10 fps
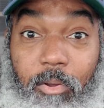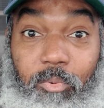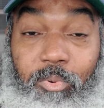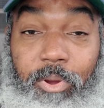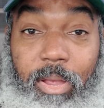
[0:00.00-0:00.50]

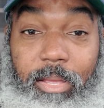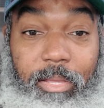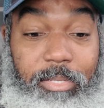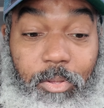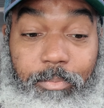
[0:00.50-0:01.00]
work.
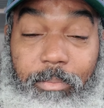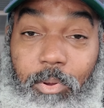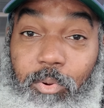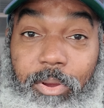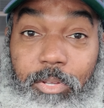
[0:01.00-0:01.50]
Some
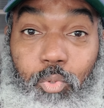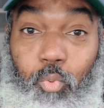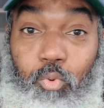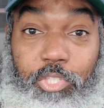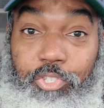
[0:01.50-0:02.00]
people work
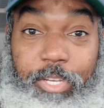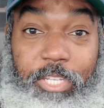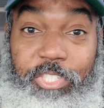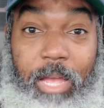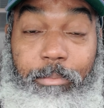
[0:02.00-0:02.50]
2, 3
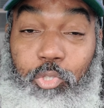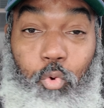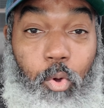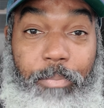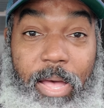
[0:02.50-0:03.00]
job,
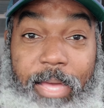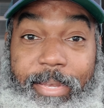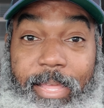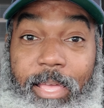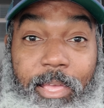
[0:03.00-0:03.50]
2
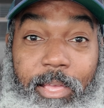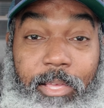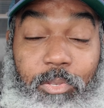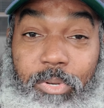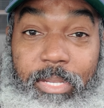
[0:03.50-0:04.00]
partner,
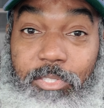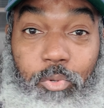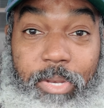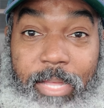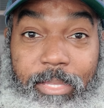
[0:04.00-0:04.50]
do this, do
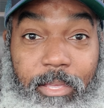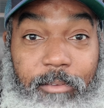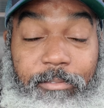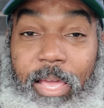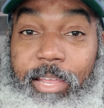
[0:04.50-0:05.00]
that,
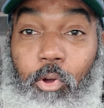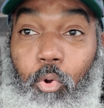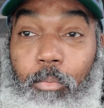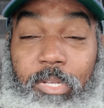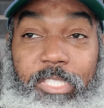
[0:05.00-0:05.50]
fly down
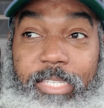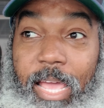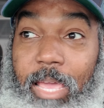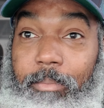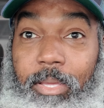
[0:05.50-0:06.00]
much
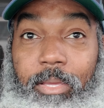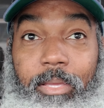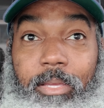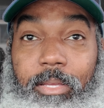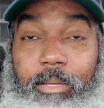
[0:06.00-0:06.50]
time.
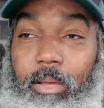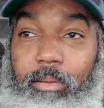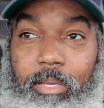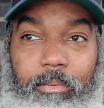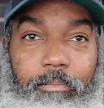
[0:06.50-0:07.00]

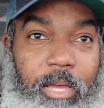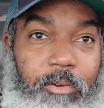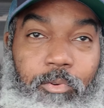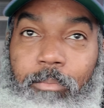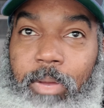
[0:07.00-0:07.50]
My
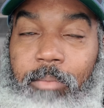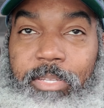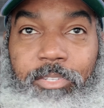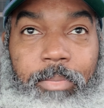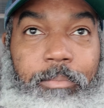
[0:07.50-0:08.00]
work man
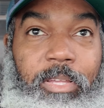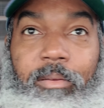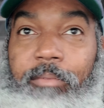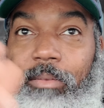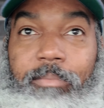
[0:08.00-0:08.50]
mess up, they
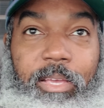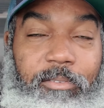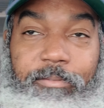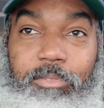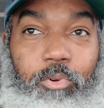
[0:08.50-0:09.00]
have to make
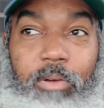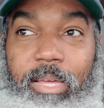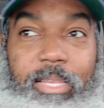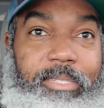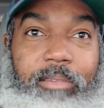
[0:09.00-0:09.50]
do over
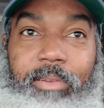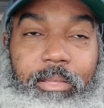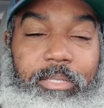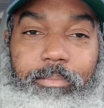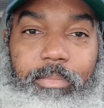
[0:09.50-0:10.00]
this and
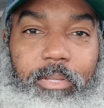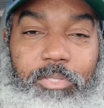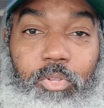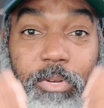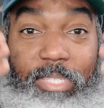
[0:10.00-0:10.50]
it's
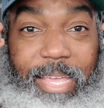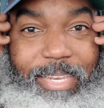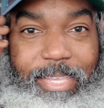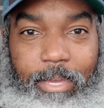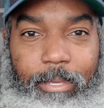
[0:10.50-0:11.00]
too much
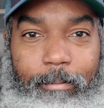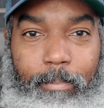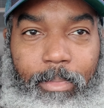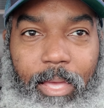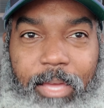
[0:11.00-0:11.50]
headache.
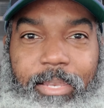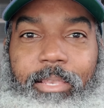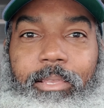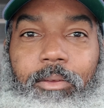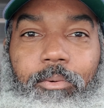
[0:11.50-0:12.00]
And
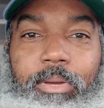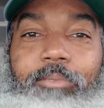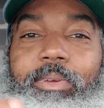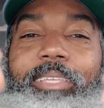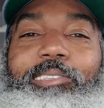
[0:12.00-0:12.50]
then
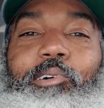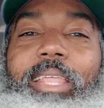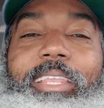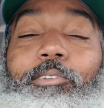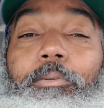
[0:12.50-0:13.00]
when it done
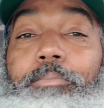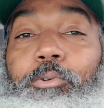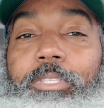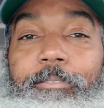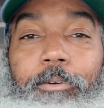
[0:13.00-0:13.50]
and it look
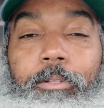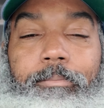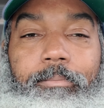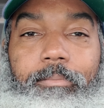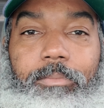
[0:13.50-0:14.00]
beautiful,
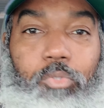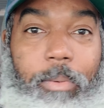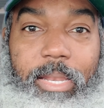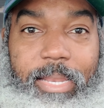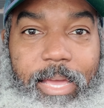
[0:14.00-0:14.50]

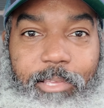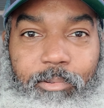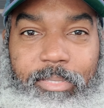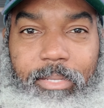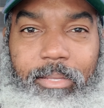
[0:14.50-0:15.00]
nobody now
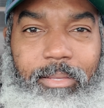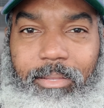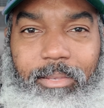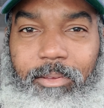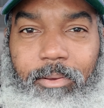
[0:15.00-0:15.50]
use it.
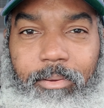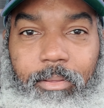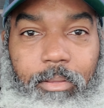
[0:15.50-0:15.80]
No.